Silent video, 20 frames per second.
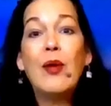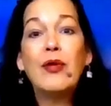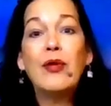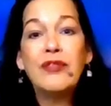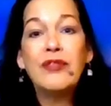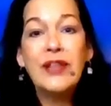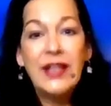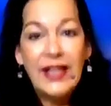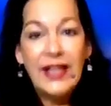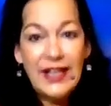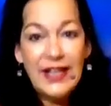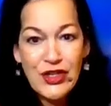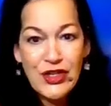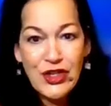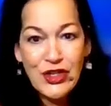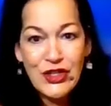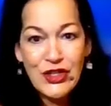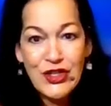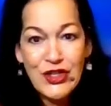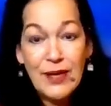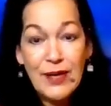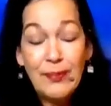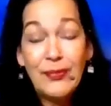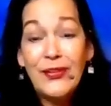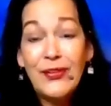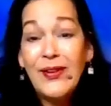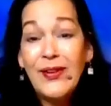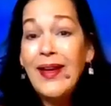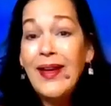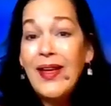our
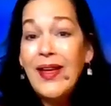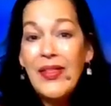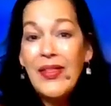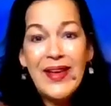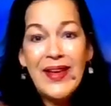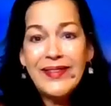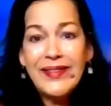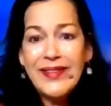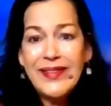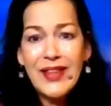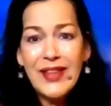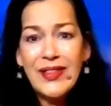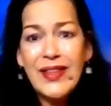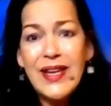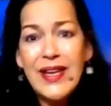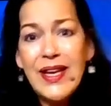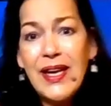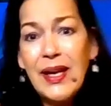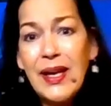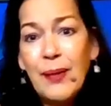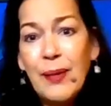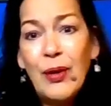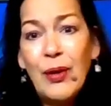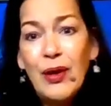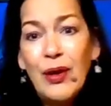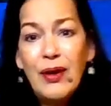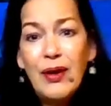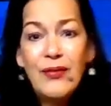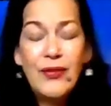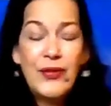relationships. That's the theme
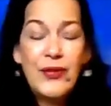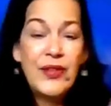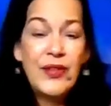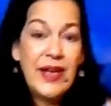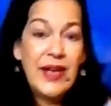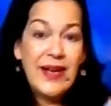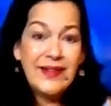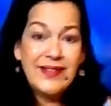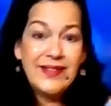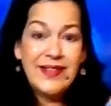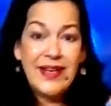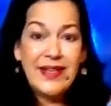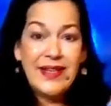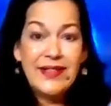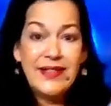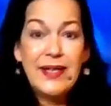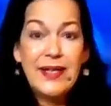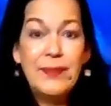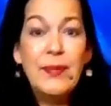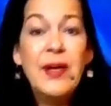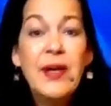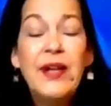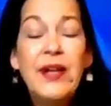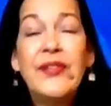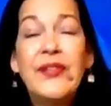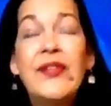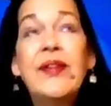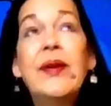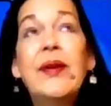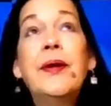for the next 18
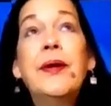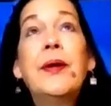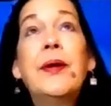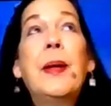months.